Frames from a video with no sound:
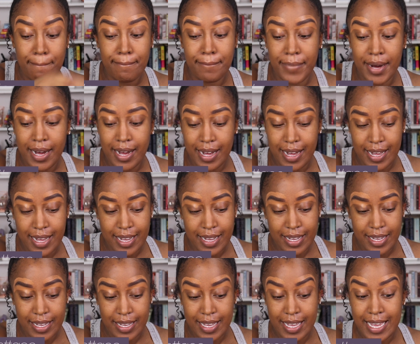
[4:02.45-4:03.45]
But
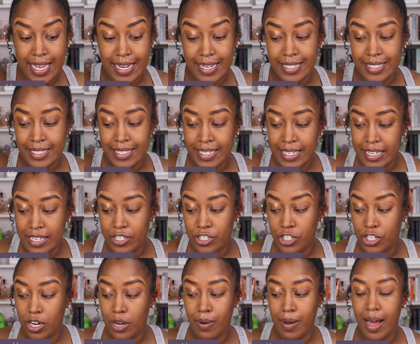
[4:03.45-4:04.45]
it did
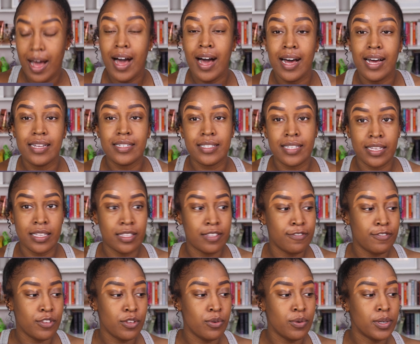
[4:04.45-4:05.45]
show us, like the
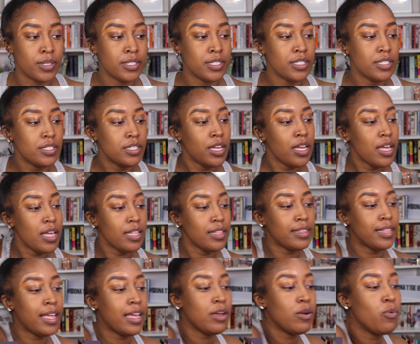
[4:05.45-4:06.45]
viewers,
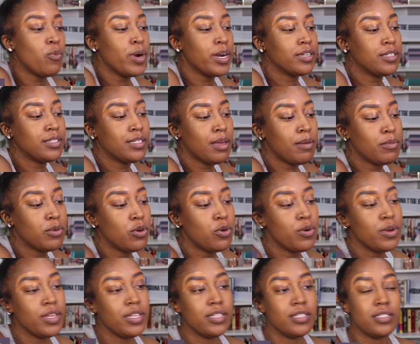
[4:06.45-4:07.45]
like where some
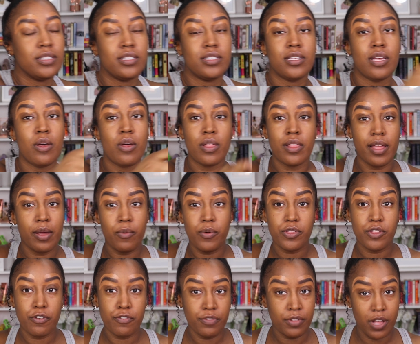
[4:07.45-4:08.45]
queens, like where
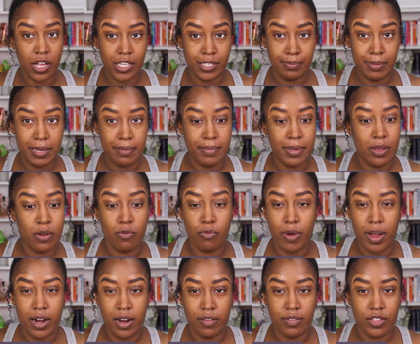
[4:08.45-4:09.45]
their flaws might be
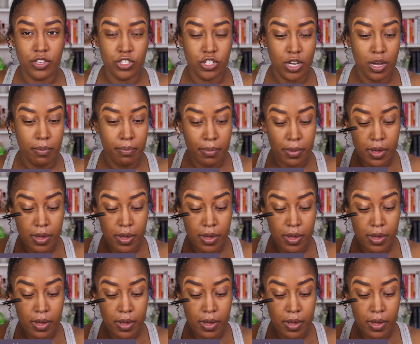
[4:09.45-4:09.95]
right off the jump.